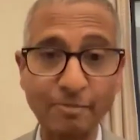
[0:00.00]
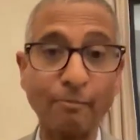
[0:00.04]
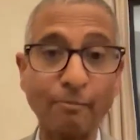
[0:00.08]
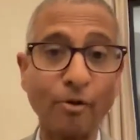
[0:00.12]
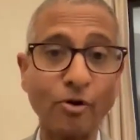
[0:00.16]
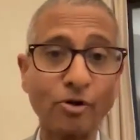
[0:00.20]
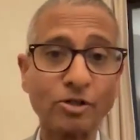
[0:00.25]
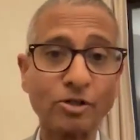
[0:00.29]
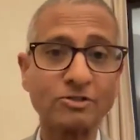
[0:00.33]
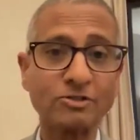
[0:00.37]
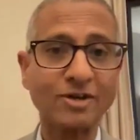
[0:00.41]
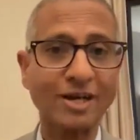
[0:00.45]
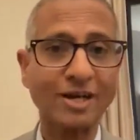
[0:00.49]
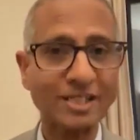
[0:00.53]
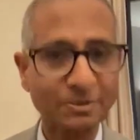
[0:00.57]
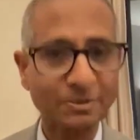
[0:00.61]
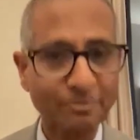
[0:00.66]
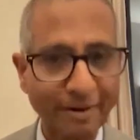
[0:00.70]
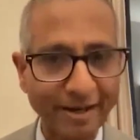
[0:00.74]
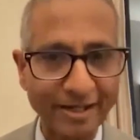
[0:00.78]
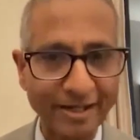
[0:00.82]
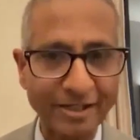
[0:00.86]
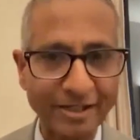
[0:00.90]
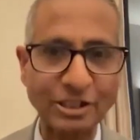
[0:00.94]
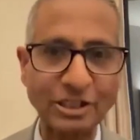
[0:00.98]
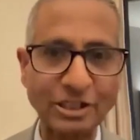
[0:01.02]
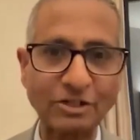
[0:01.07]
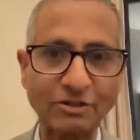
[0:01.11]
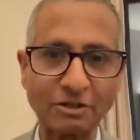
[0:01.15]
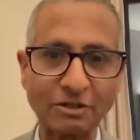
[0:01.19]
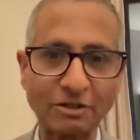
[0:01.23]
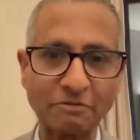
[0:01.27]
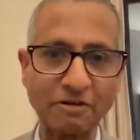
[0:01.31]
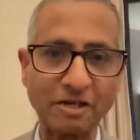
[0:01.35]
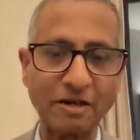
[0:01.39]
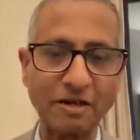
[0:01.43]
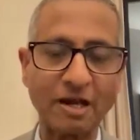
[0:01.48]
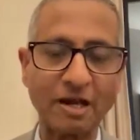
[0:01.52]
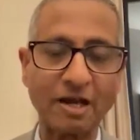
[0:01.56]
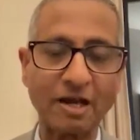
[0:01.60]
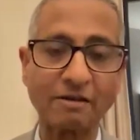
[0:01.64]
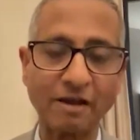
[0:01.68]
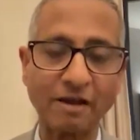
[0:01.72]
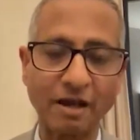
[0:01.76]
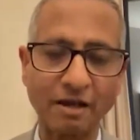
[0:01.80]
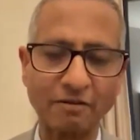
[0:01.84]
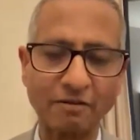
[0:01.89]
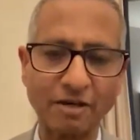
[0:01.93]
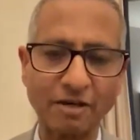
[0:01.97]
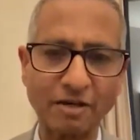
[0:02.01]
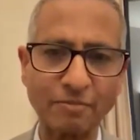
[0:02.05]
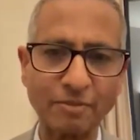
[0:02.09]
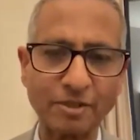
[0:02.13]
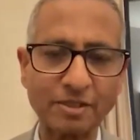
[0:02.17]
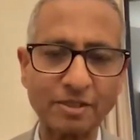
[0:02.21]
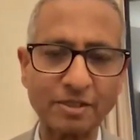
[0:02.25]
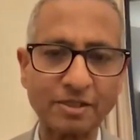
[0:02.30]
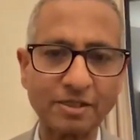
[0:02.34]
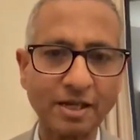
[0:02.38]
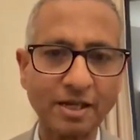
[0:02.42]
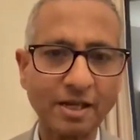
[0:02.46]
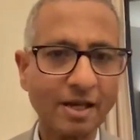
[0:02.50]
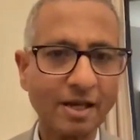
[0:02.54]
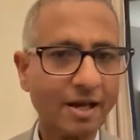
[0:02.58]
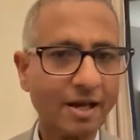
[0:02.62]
more transparency on agreements,